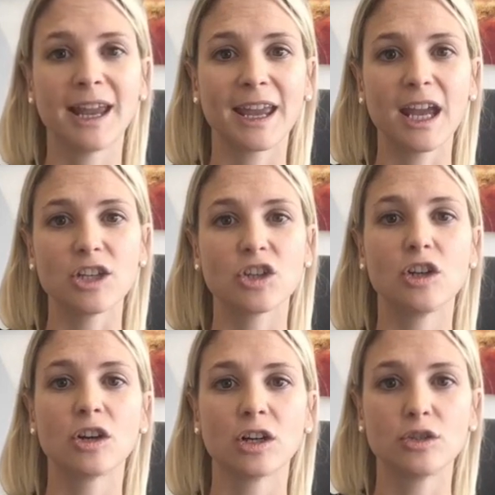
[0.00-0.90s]
engage in
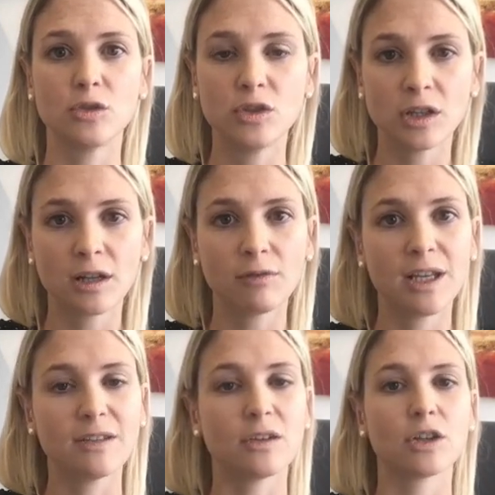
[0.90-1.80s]
longitudinal
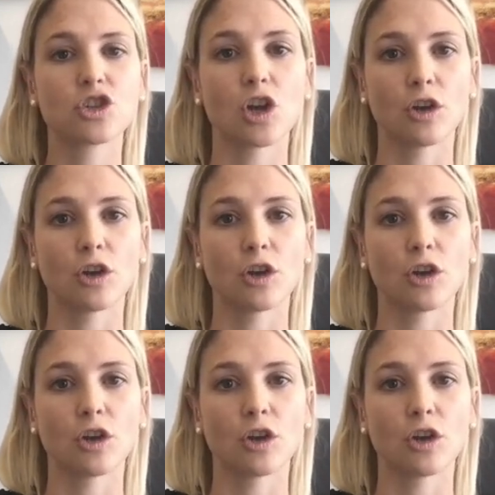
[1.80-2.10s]
research